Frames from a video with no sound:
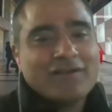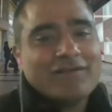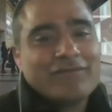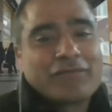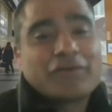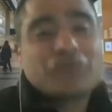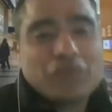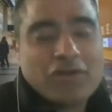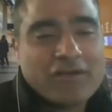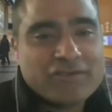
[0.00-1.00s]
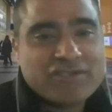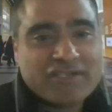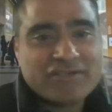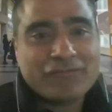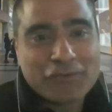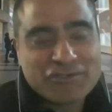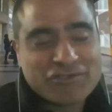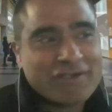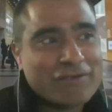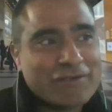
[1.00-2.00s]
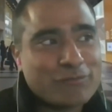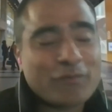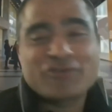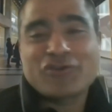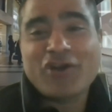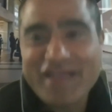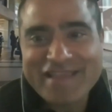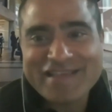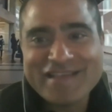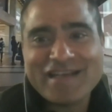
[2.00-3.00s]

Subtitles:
virtual conversation forced on you, but we're trying.